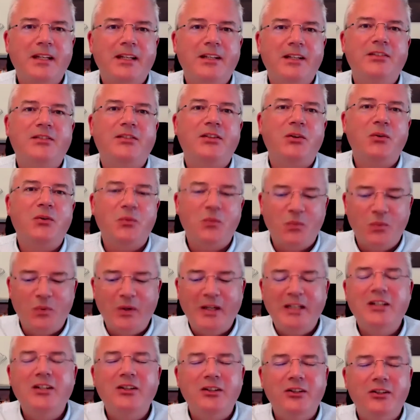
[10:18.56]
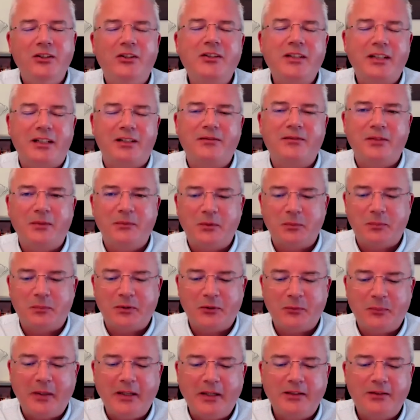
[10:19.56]
So when you look at it from the
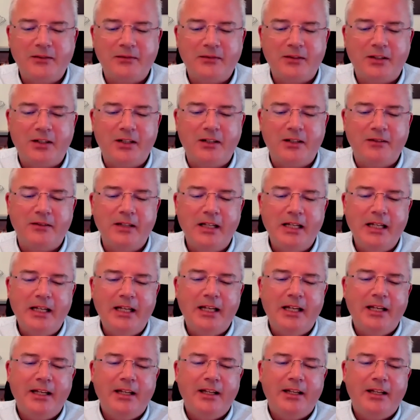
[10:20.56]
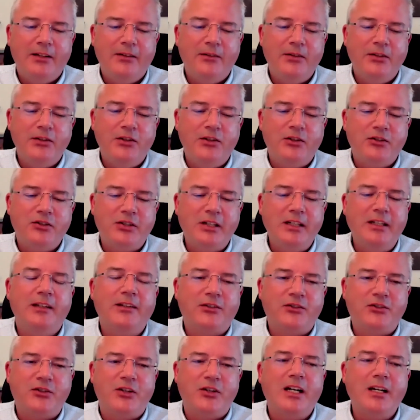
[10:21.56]
perspective of your
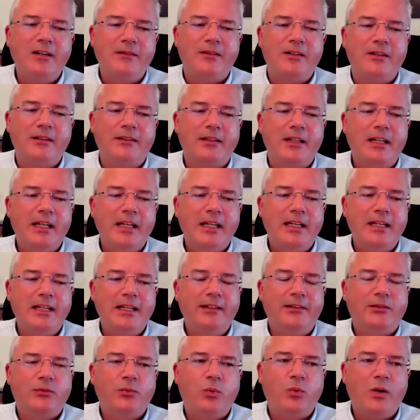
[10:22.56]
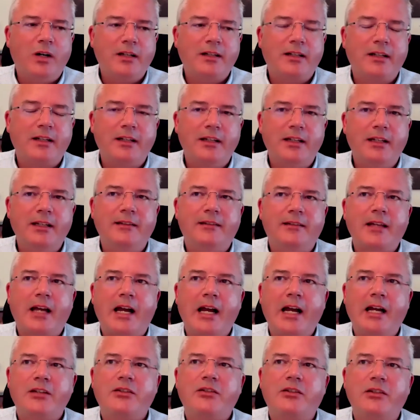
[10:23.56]
genius drivers is what is
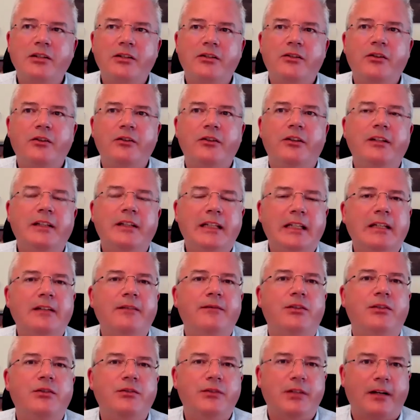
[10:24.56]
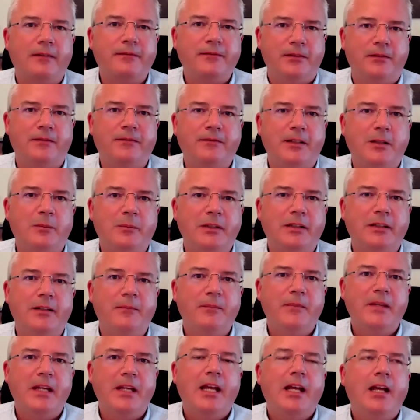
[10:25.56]
actually going to give you that fulfillment.
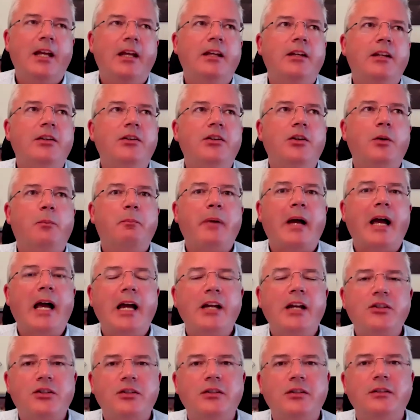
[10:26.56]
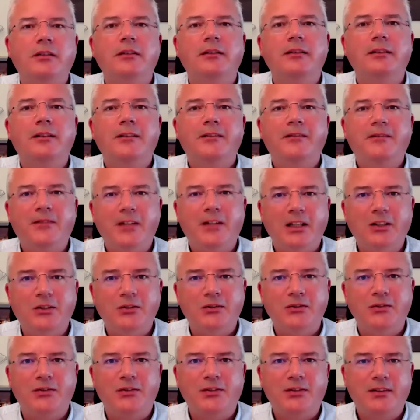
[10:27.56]
Your passion
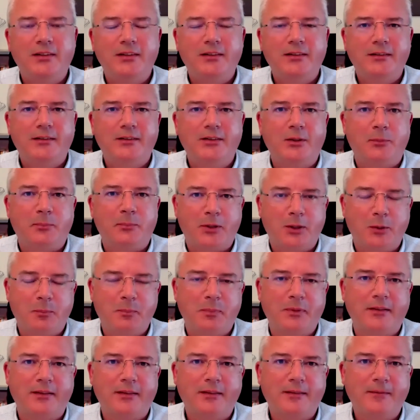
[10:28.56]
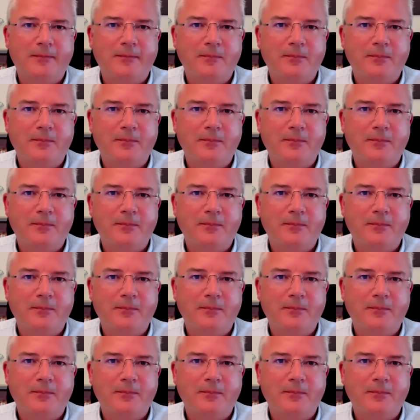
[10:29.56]
follows your purpose.